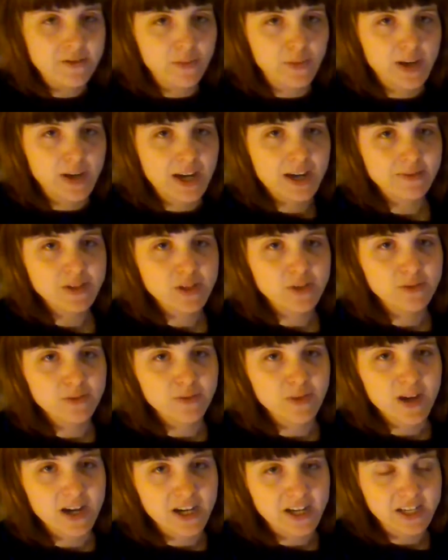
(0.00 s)
we have to
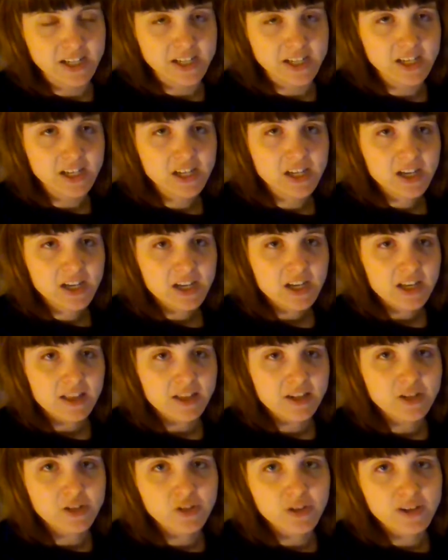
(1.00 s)
find
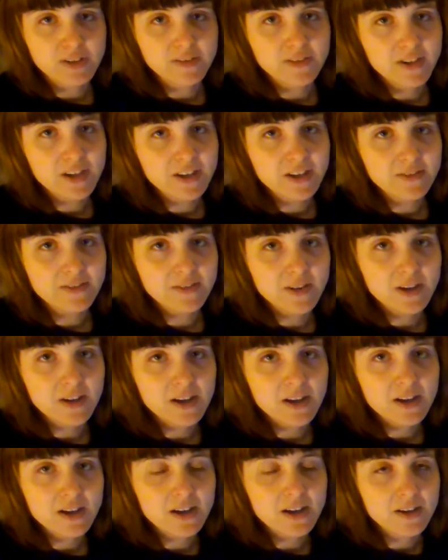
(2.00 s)
the derivative
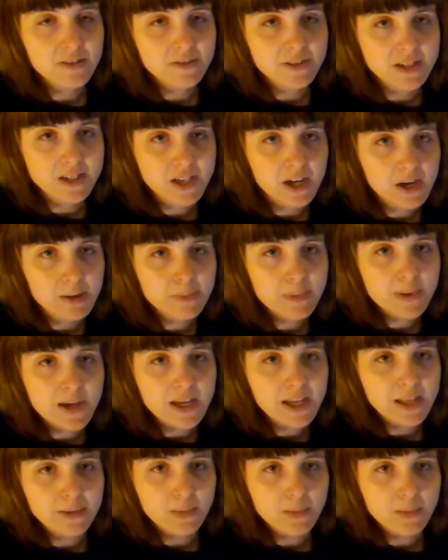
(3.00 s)
of the top and the